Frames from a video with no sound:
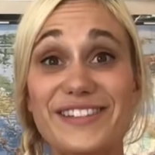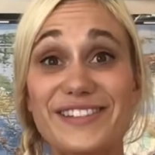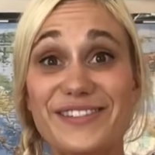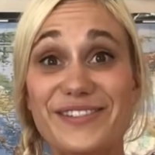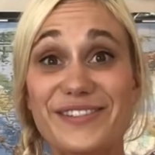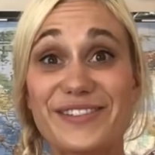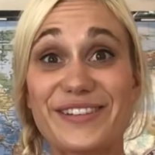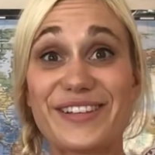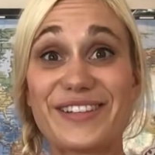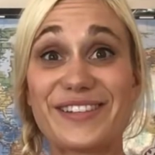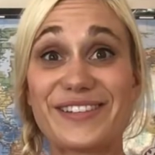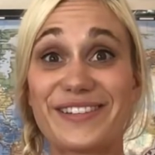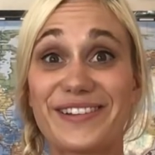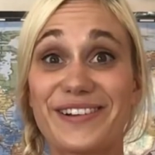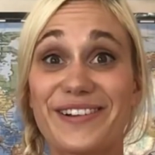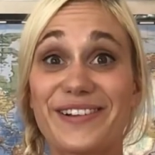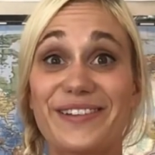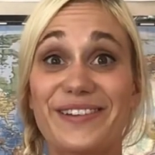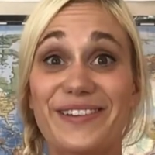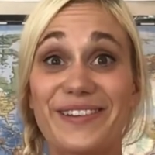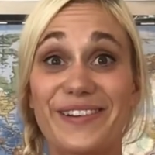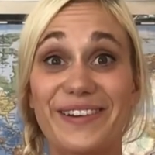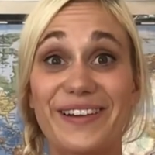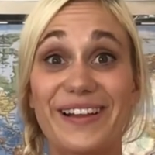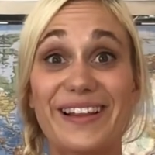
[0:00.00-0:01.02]
students are
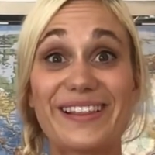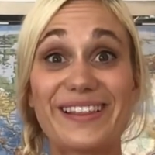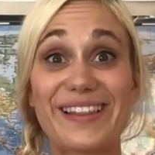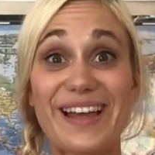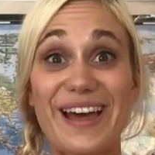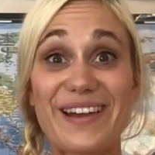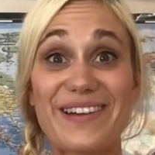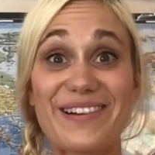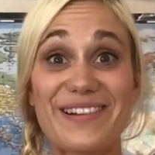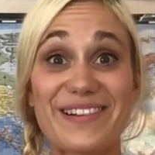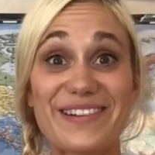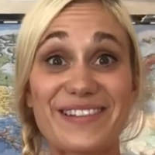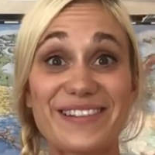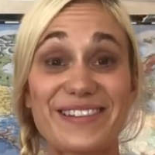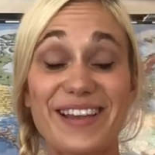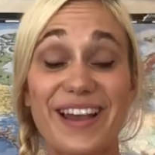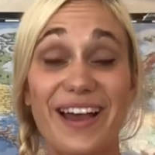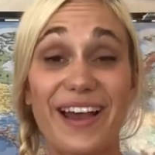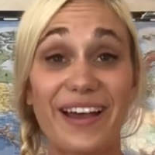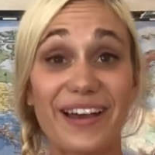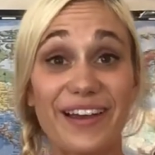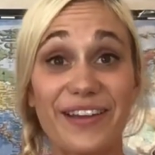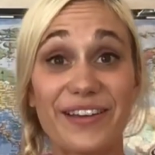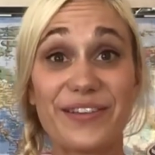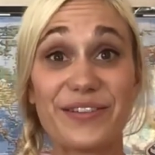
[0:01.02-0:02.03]
learning letters,
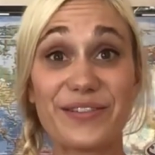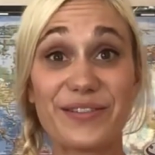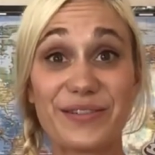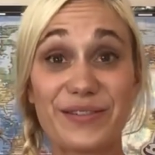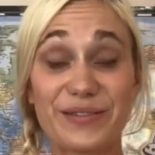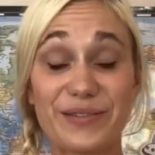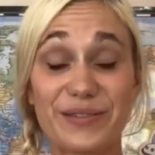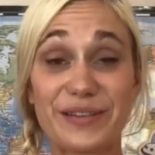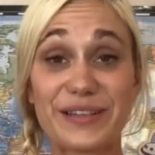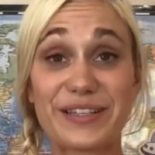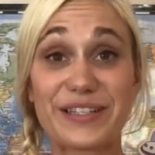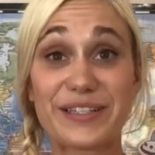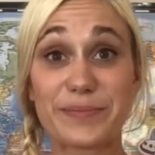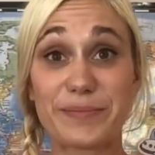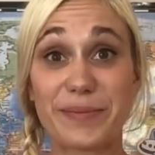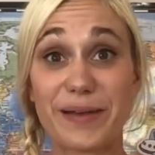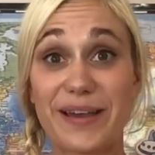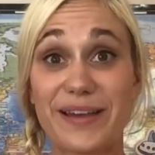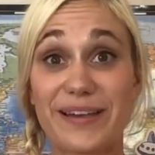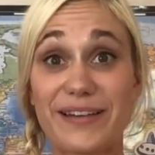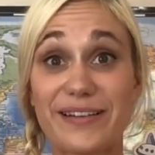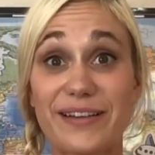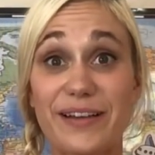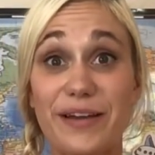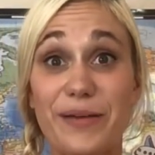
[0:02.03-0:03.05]
I usually
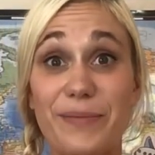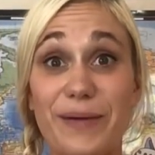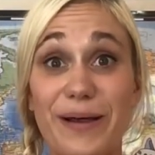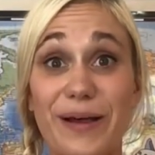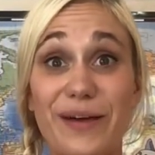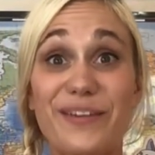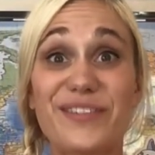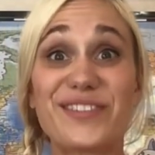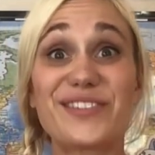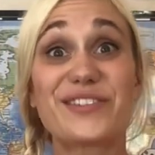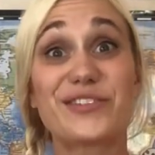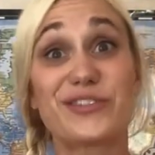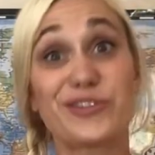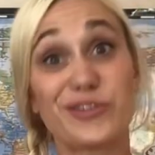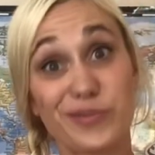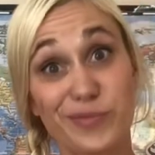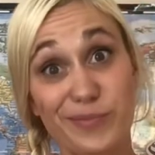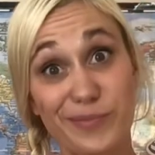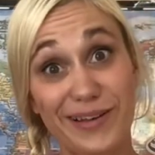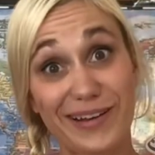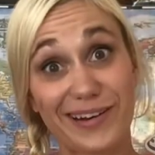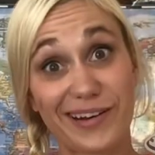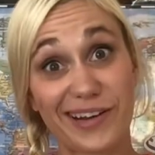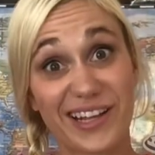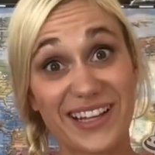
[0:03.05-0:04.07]
spend about 2
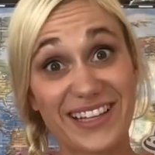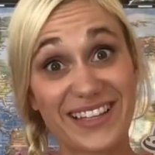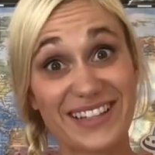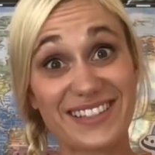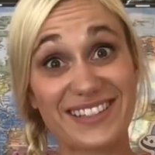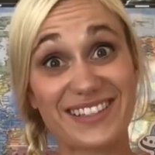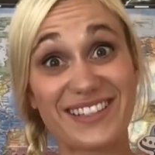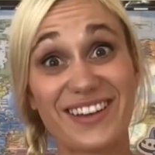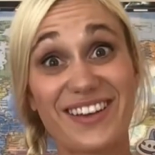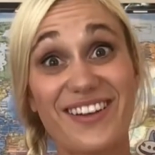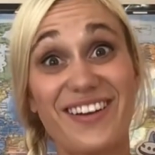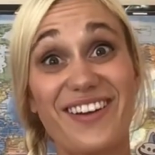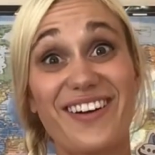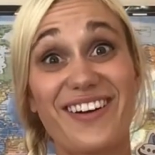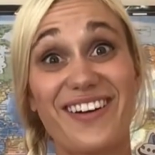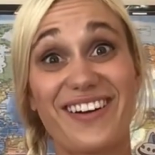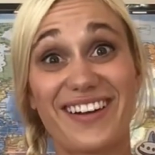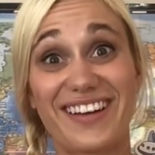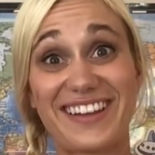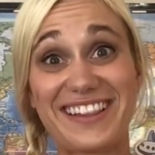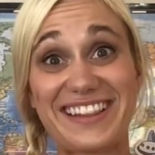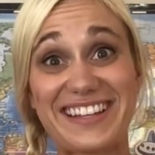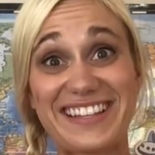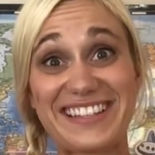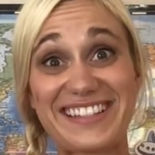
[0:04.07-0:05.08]
minutes
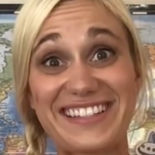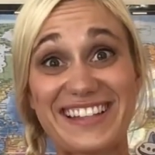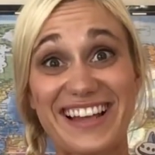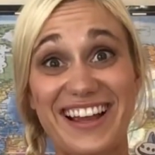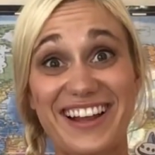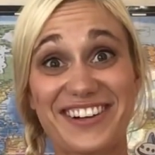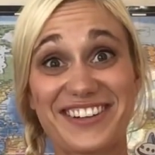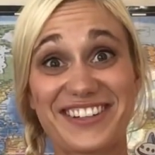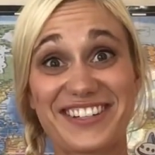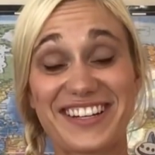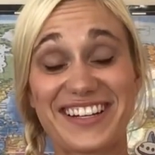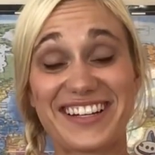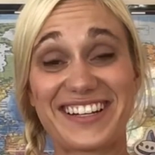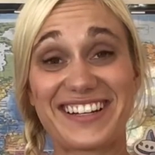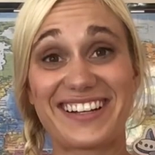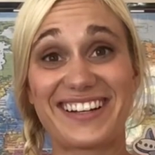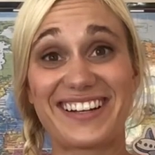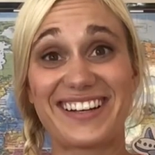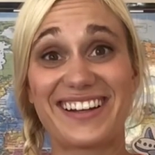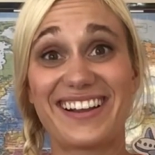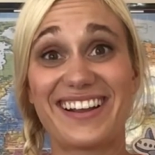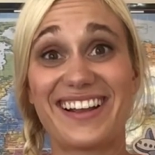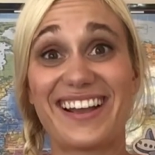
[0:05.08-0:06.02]
on this section.